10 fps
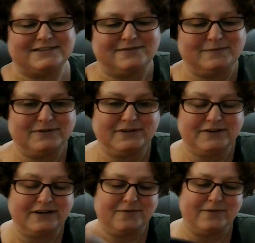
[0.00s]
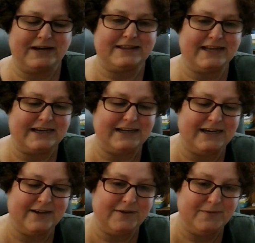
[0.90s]
So I'm going to write that
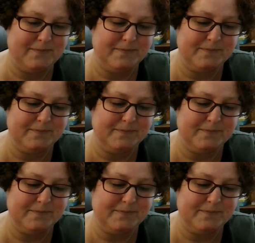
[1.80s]
down